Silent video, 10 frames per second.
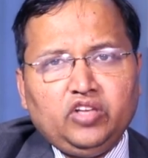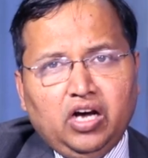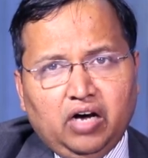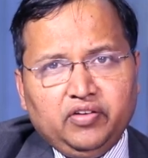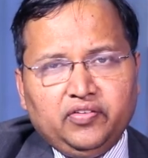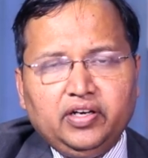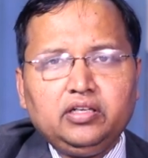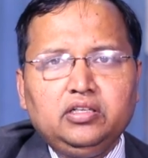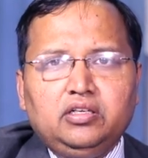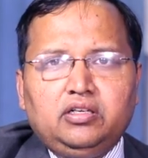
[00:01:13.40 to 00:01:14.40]

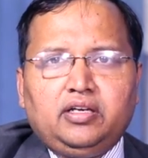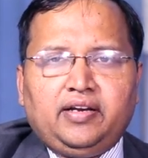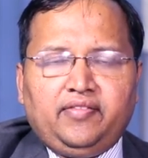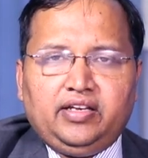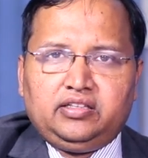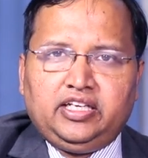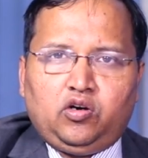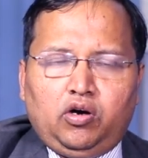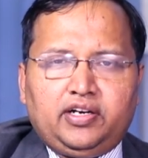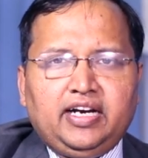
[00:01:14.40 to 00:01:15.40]
However, the
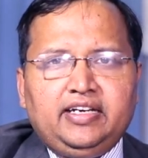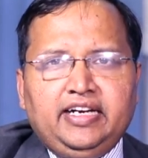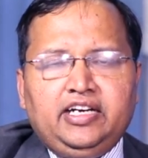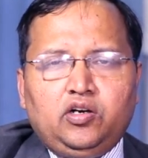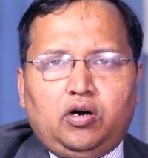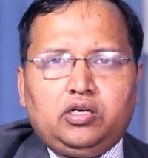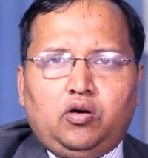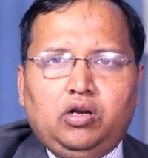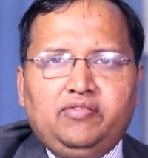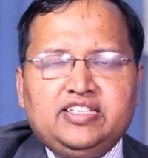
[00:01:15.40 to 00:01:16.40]
contract need not
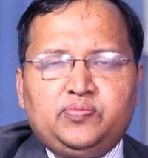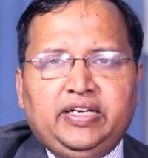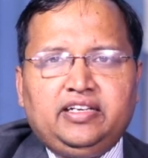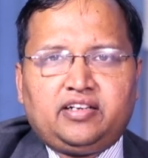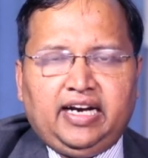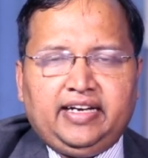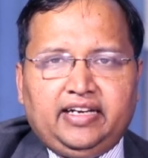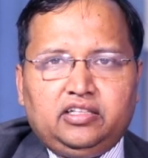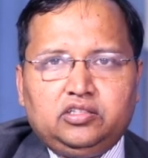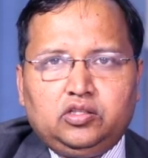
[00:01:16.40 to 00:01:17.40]
always be in writing.